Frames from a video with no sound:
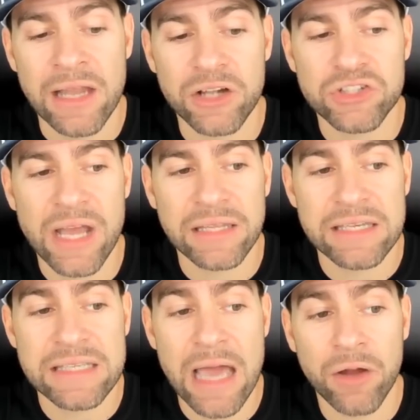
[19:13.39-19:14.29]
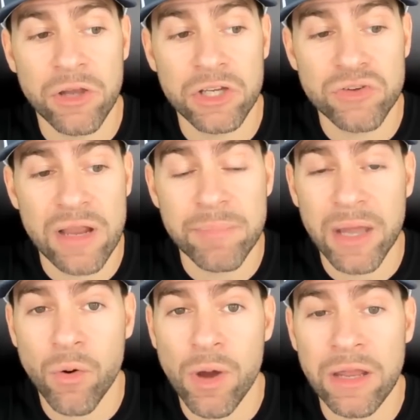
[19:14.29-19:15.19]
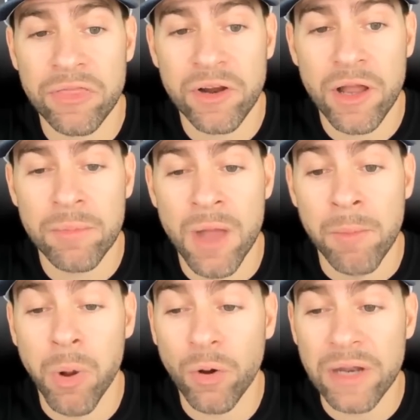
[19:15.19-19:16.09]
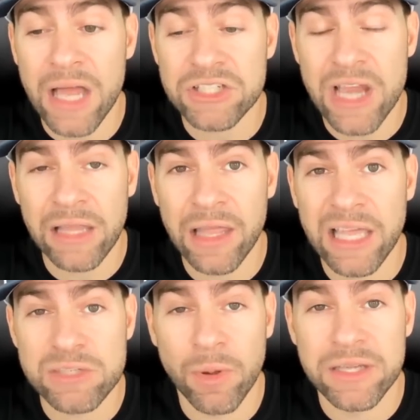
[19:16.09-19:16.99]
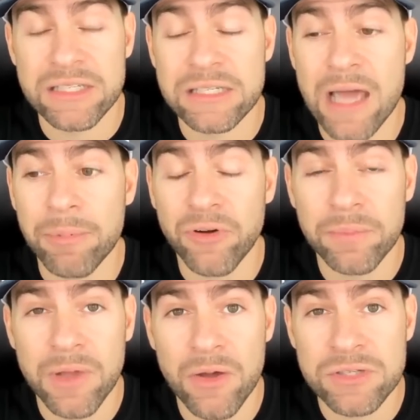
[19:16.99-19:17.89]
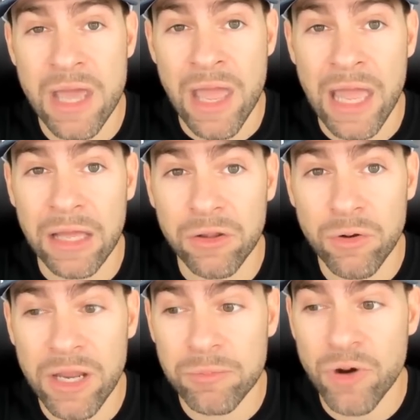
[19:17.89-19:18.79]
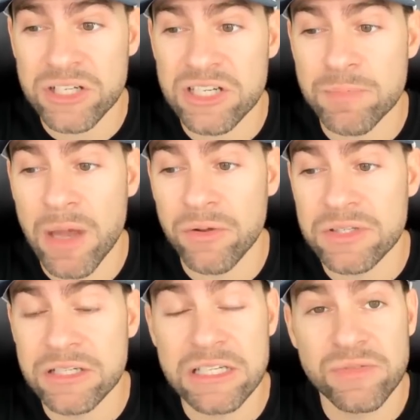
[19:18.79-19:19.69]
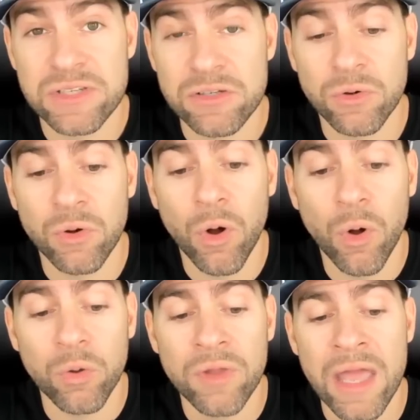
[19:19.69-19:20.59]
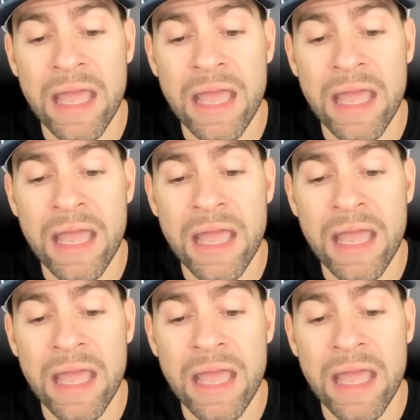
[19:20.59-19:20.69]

Now, check this out. You can trade Bitcoin, Ethereum, Polkadot, Chainlink, as well as the top cryptos, including precious metals such as physical gold